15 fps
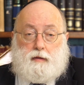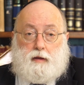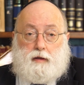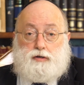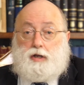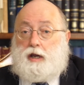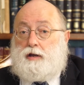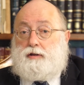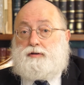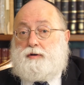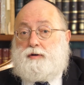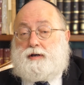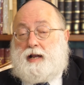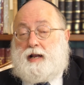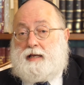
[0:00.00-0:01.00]
So here too,
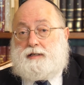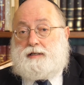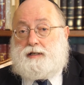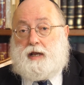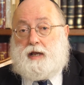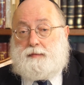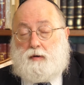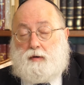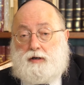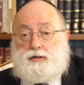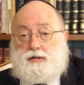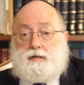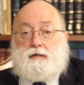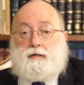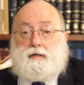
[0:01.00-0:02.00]
you could ask the same
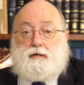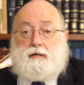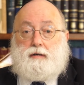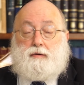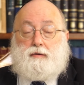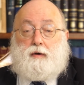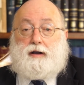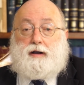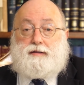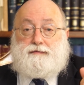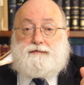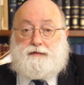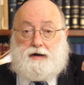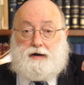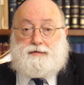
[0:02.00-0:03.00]
question. Why did the
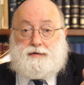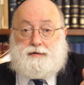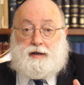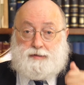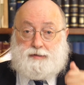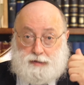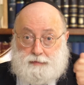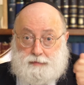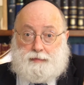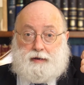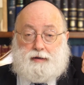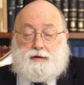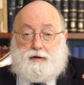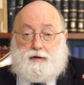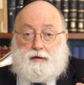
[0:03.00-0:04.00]
father, Hashem
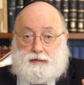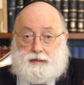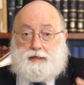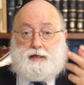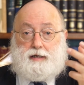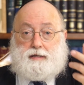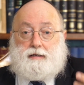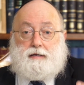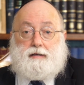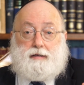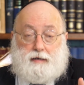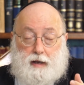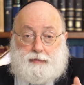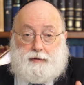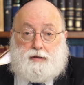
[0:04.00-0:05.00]
Bayichoy, see it?
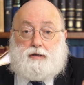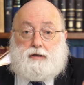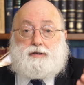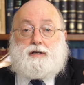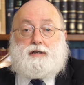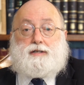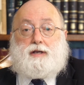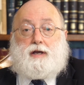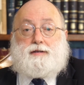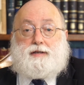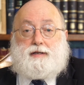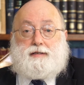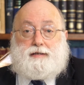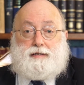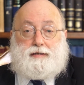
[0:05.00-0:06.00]
Abelazar, his son,
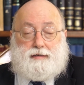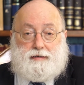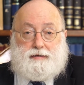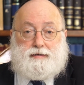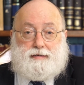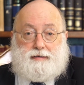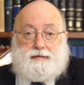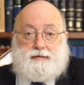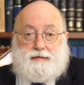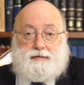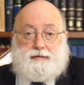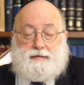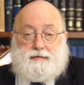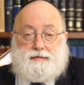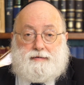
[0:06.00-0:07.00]
didn't.
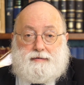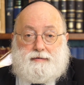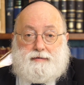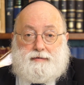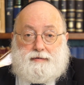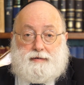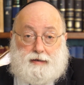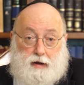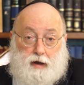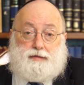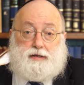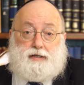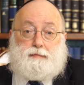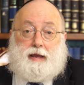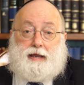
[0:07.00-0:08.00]
And
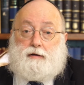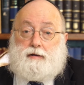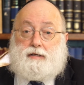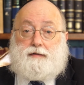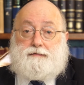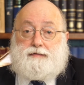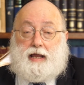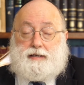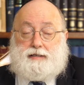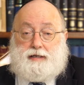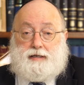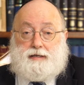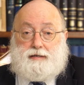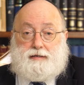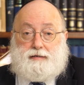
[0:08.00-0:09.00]
others may also have not
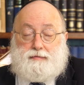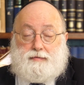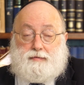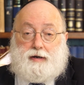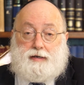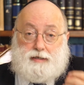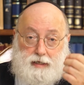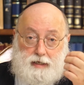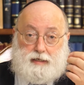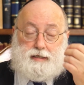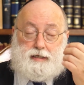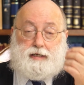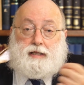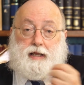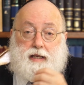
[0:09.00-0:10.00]
seen it. What does he
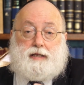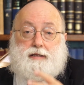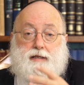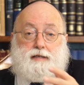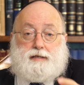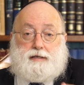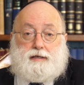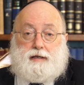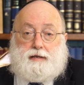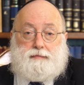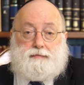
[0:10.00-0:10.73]
see that he didn't see?